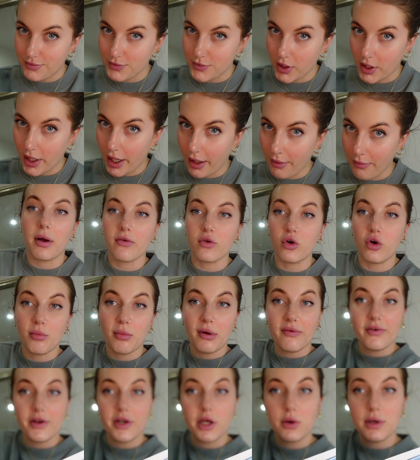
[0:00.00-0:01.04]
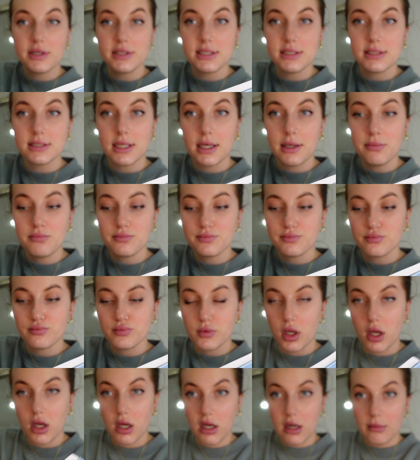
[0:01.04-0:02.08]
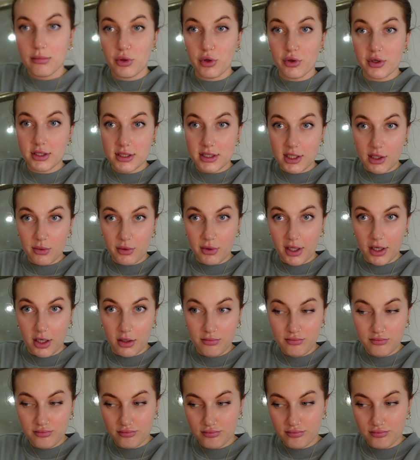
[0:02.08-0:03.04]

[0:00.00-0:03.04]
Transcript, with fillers: Okay, I've got all my video ideas in here. I'm not going to tell you what they are.